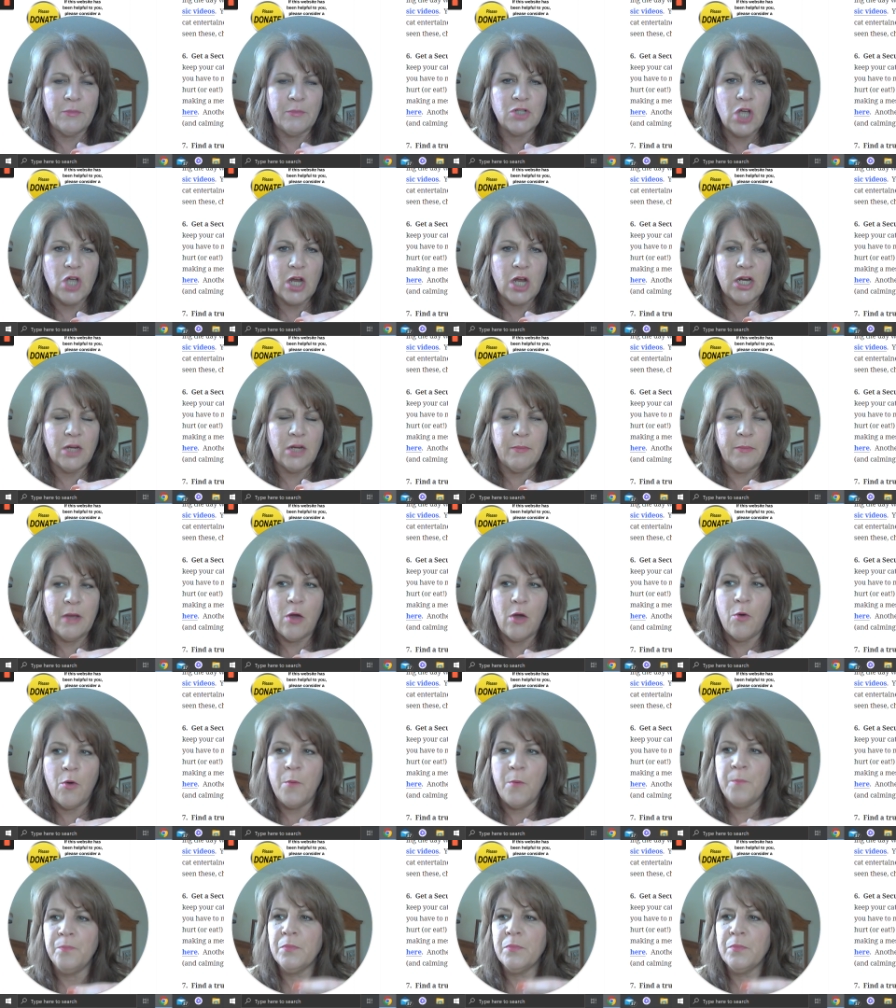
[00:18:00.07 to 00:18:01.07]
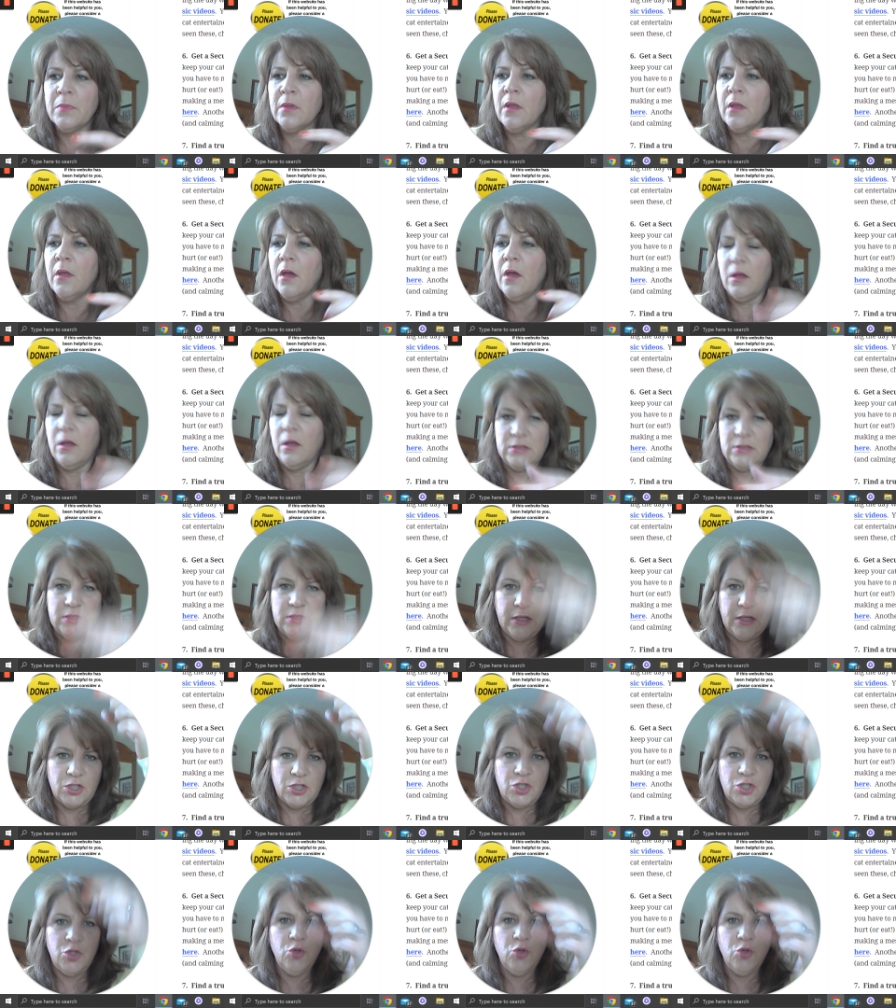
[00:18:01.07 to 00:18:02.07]
talking about. Uh, it's like
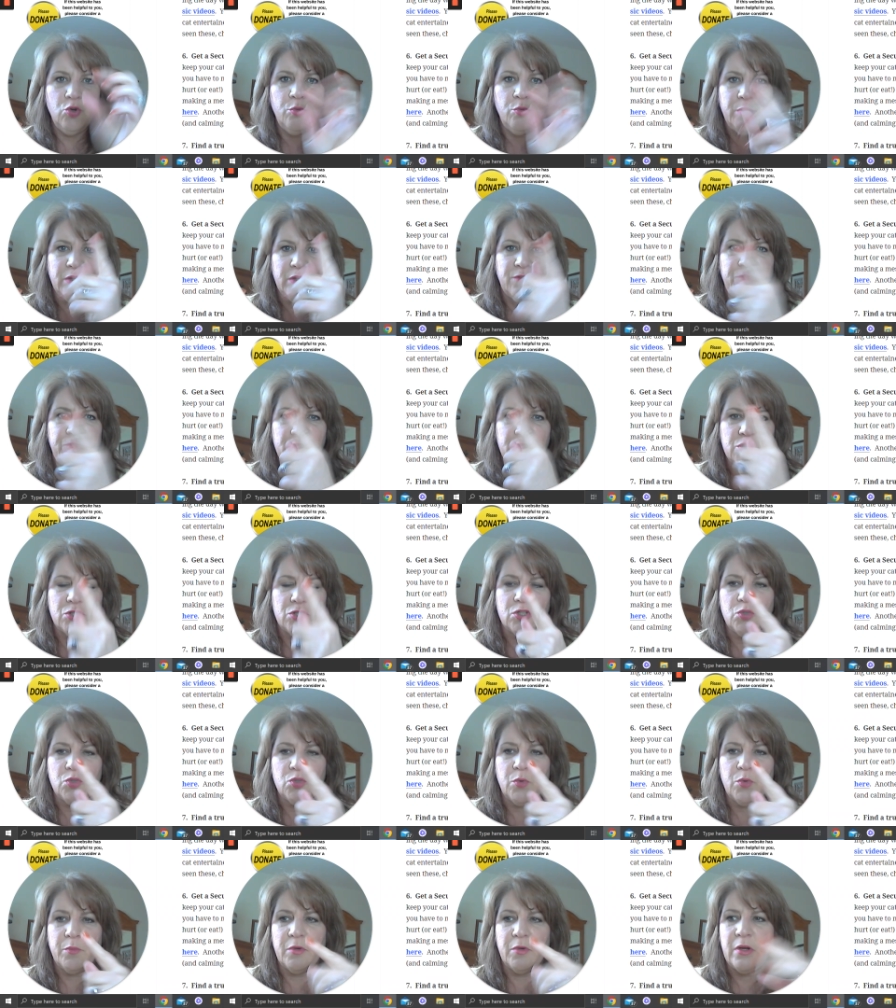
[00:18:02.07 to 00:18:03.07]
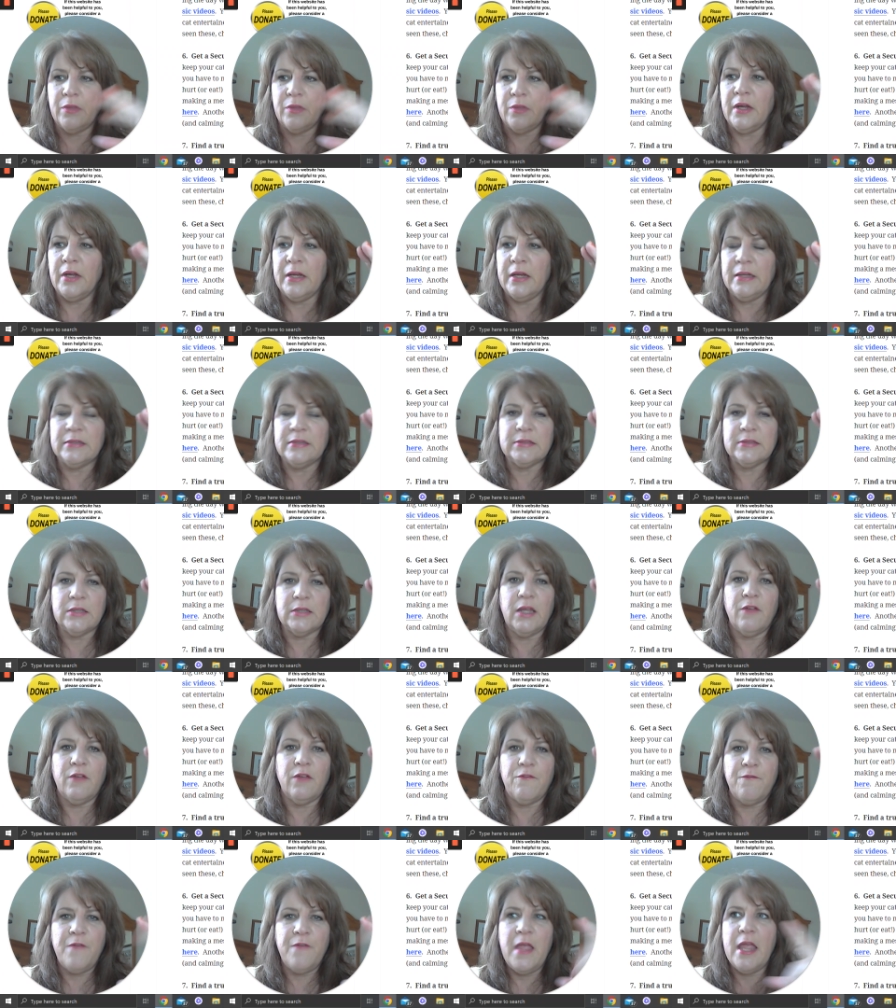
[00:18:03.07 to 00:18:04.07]
a tube and the fish are swimming around there and it's
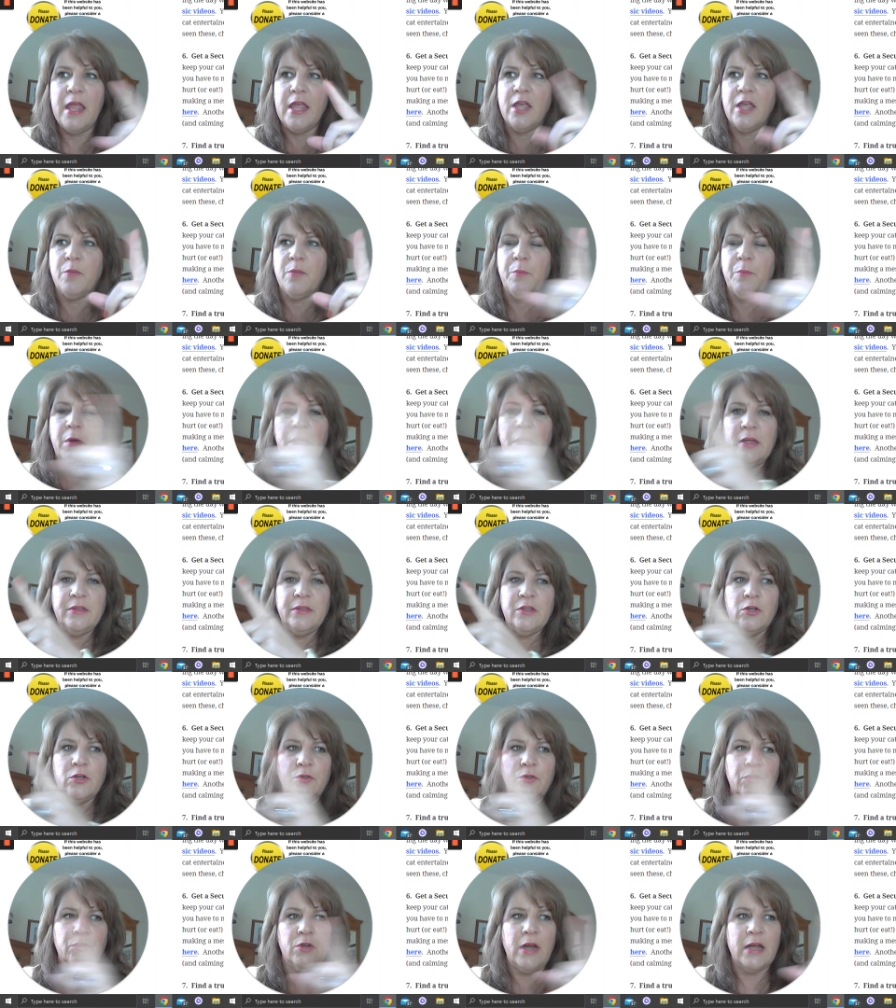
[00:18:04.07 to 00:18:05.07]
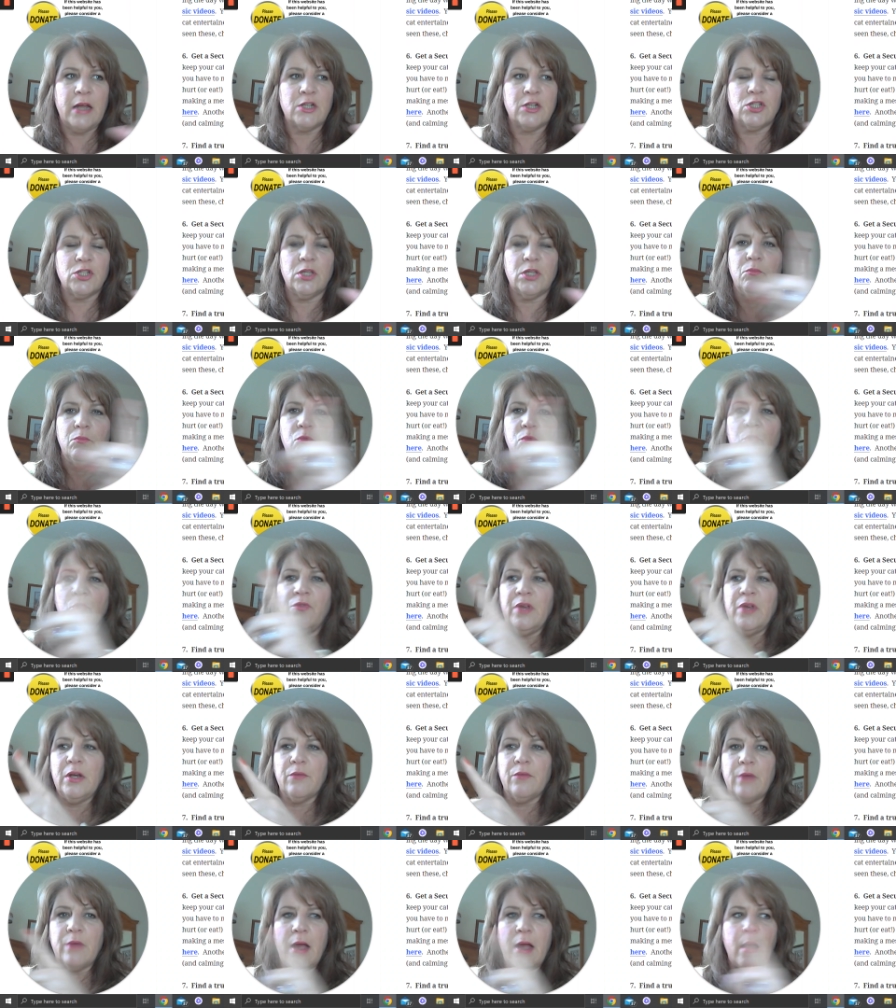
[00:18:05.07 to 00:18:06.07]
like fake, but they're, they're actually
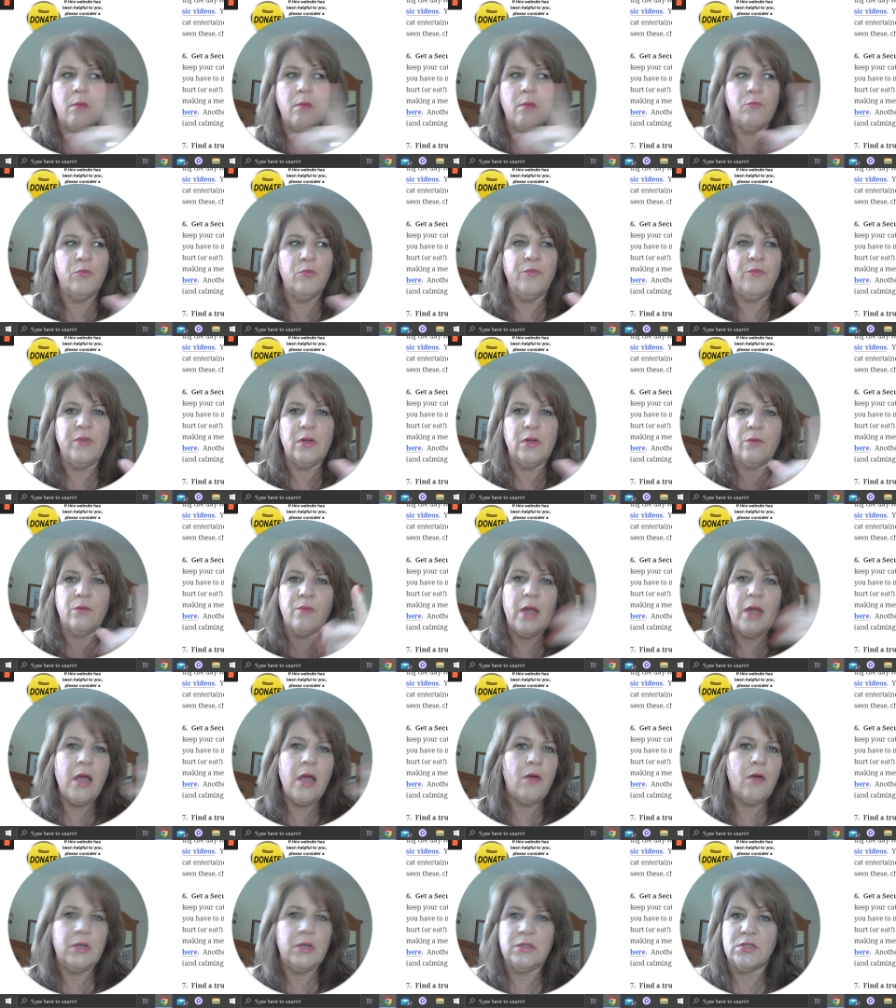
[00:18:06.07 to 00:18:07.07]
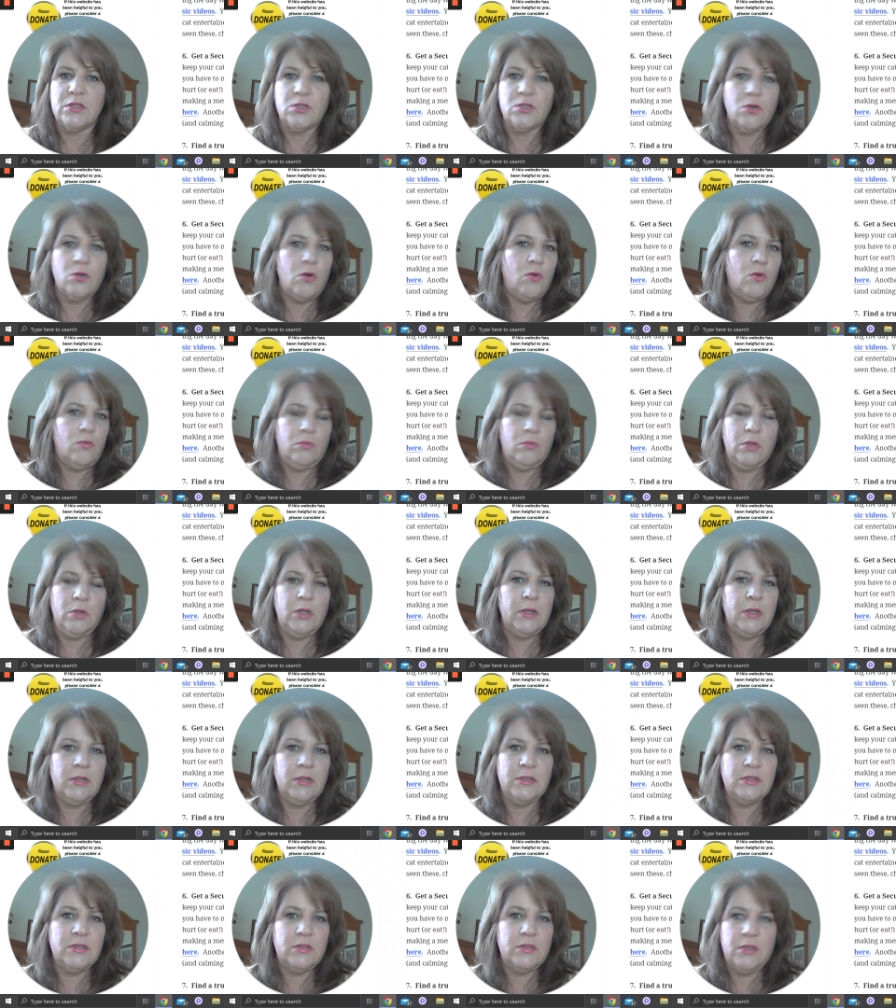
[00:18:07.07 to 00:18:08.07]
moving around, moving around. And so
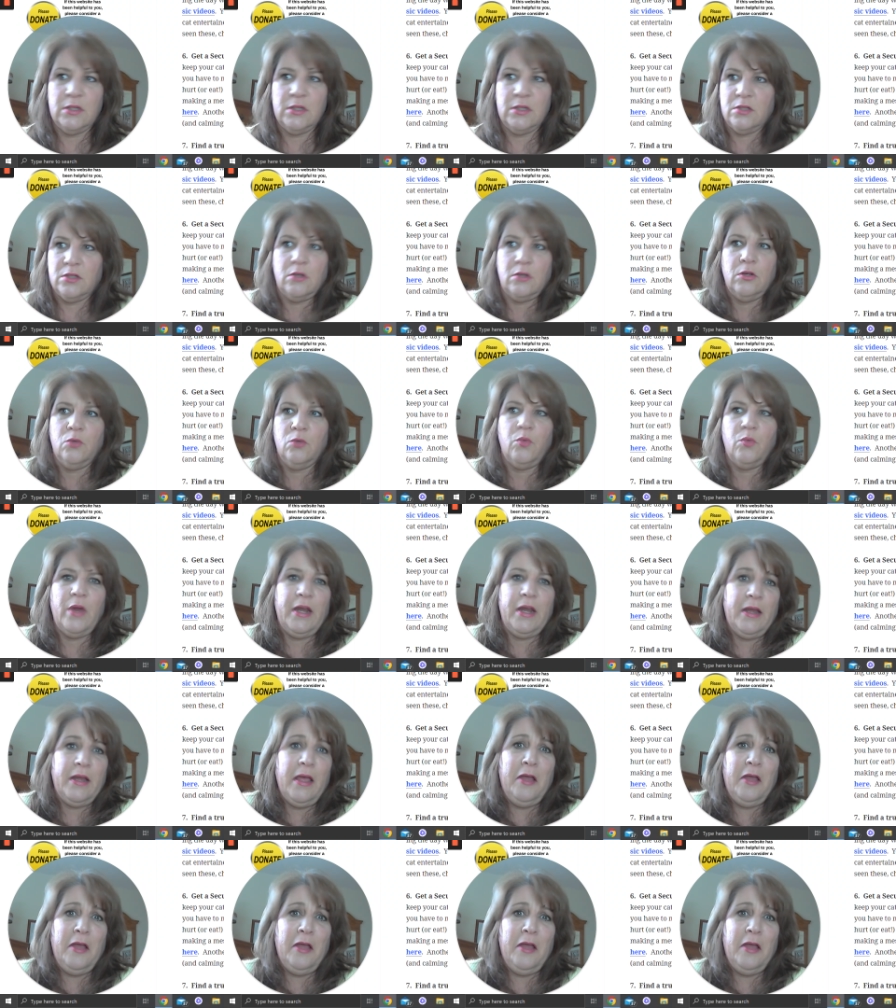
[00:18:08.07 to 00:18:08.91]
it's it's a good way to